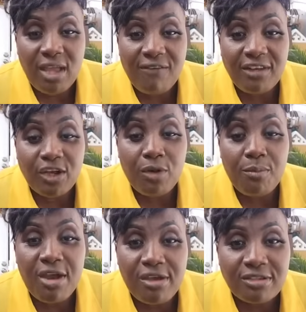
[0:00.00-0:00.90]
we have the
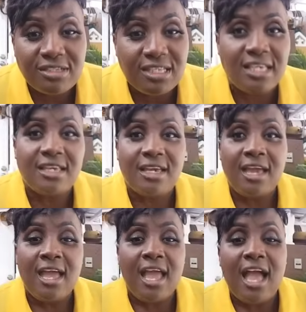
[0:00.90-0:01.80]
mercy.
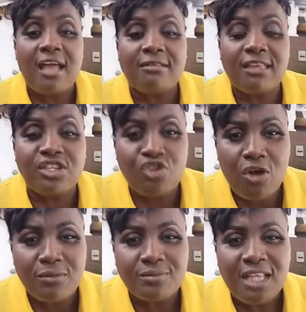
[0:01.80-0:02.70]
I say,
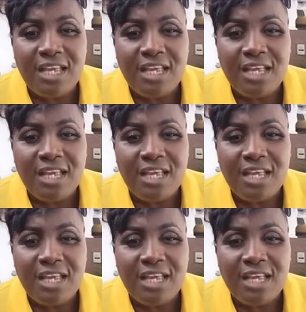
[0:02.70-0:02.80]
chum.